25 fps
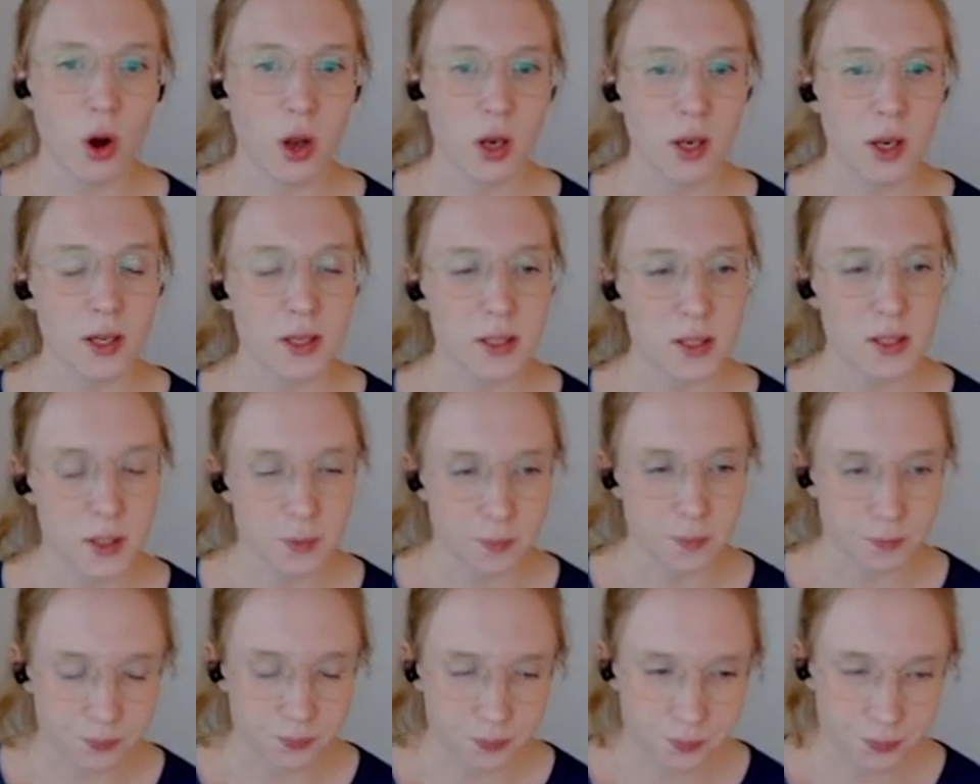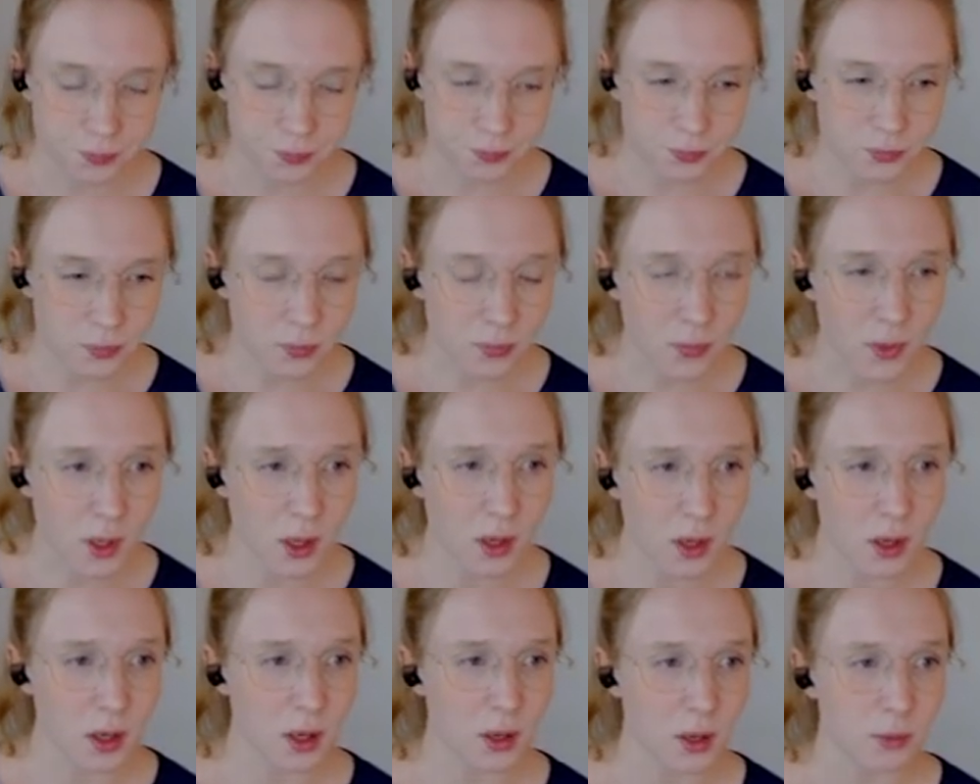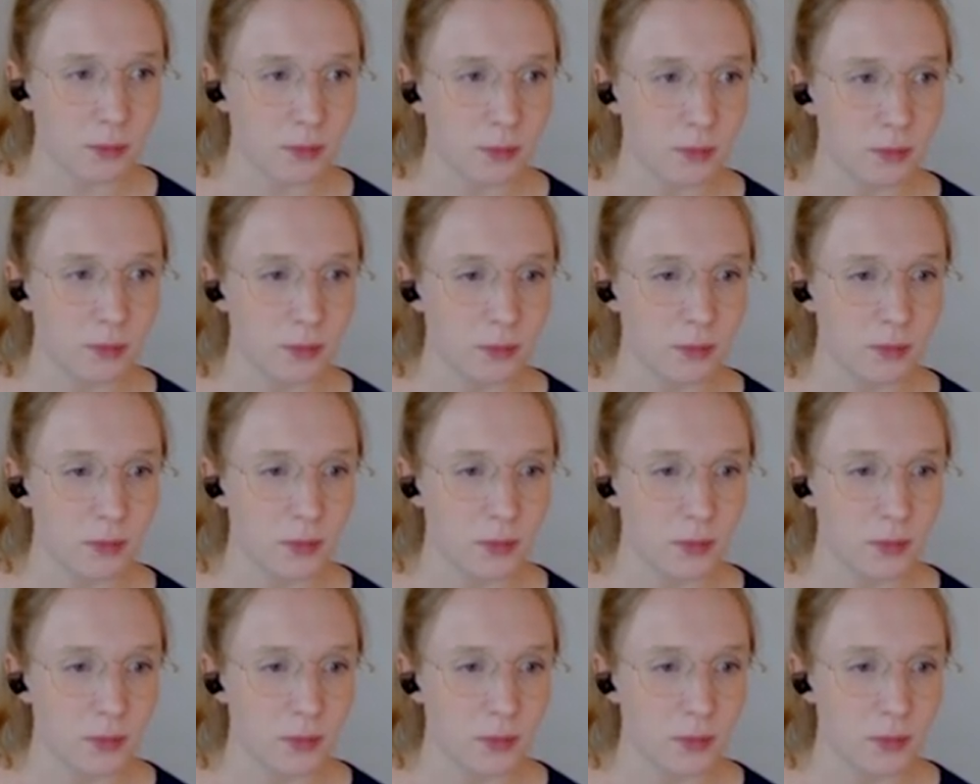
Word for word: or less um,